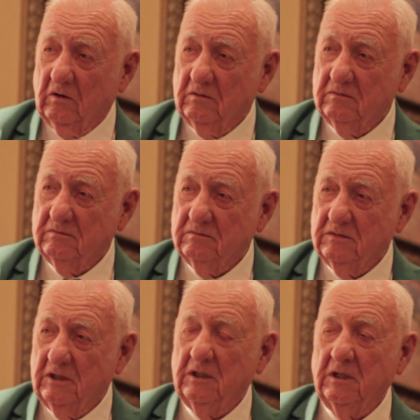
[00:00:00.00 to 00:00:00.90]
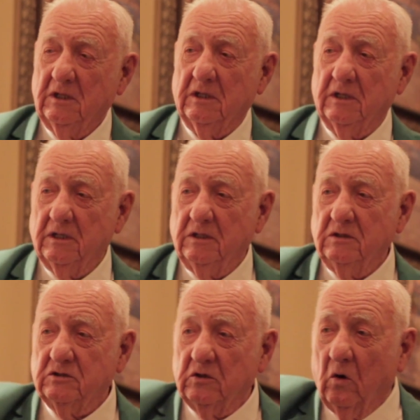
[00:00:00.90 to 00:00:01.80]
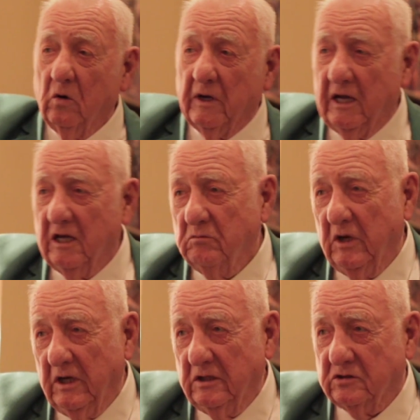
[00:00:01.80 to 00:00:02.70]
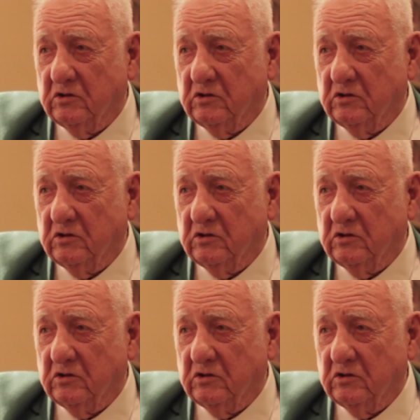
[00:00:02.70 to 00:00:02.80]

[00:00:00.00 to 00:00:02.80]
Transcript: And then they used the old handmade